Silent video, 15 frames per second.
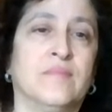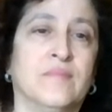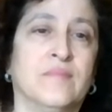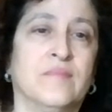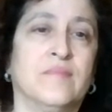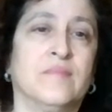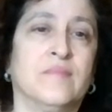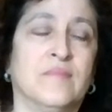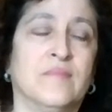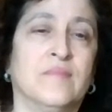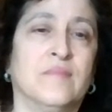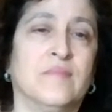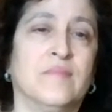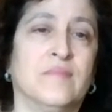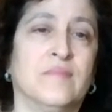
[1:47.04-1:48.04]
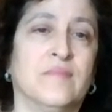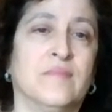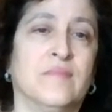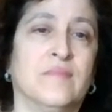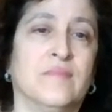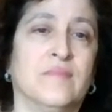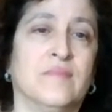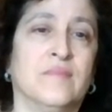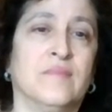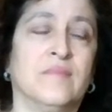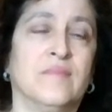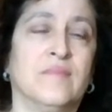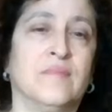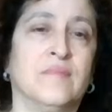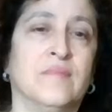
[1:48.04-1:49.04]

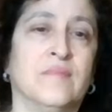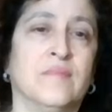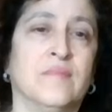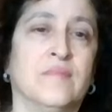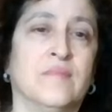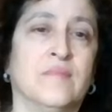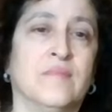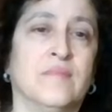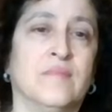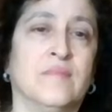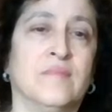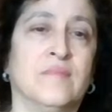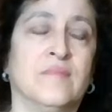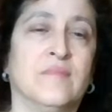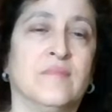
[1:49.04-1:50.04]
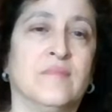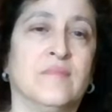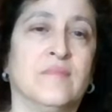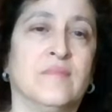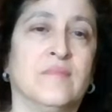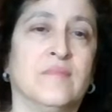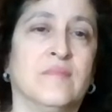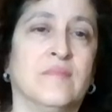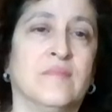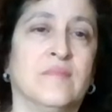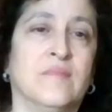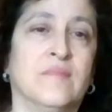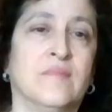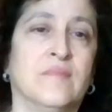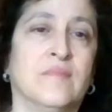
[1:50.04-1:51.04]

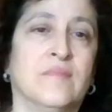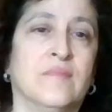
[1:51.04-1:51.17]
The person shown says nothing.